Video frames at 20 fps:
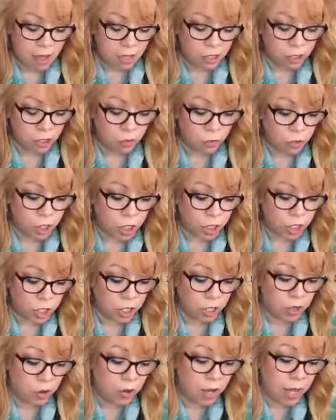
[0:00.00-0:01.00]
And so we're just
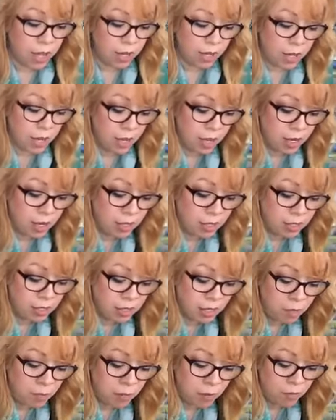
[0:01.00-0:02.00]
going to go ahead and
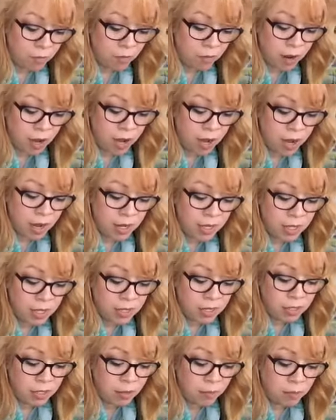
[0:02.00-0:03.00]
dip it right
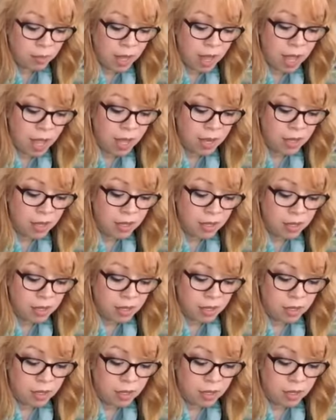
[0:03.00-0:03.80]
into the black